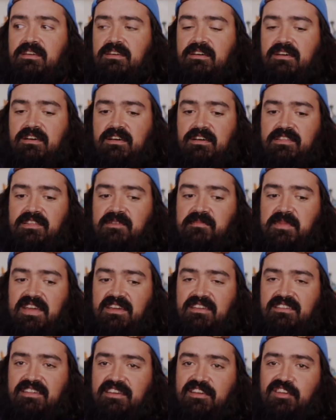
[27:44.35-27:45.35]
Uh, they
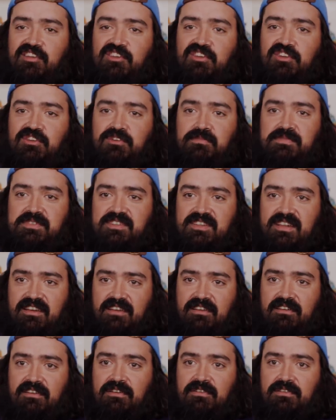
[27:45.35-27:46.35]
make like a cube
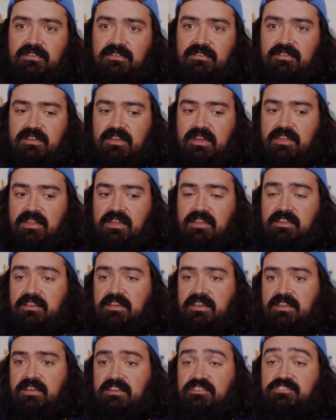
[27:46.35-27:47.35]
style and a,
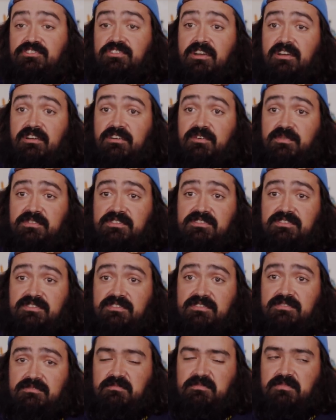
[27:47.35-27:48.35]
and a chunk, which
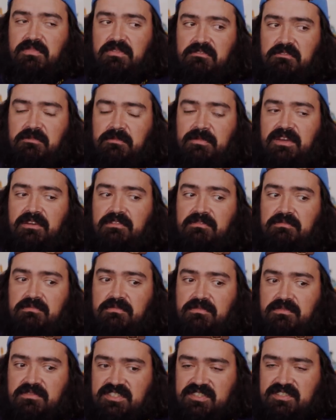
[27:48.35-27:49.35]
is probably
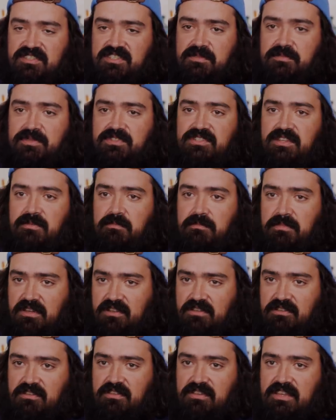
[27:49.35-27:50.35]
about 60%
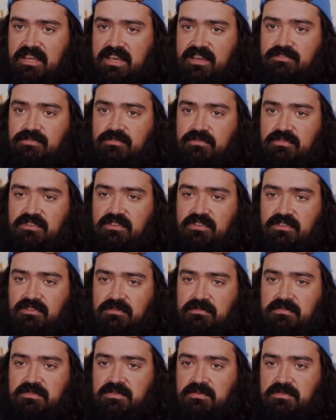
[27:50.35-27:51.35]
bigger than the actual
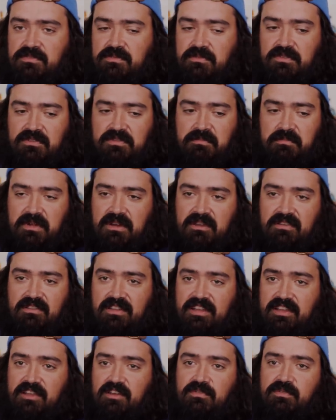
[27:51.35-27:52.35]
cubes, which we'll compare to
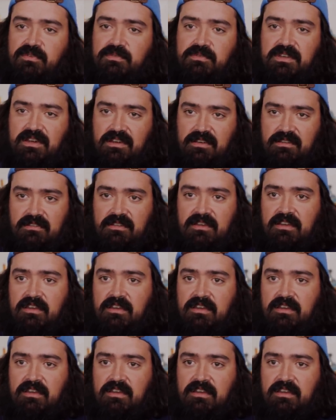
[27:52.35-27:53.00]
like a crouton.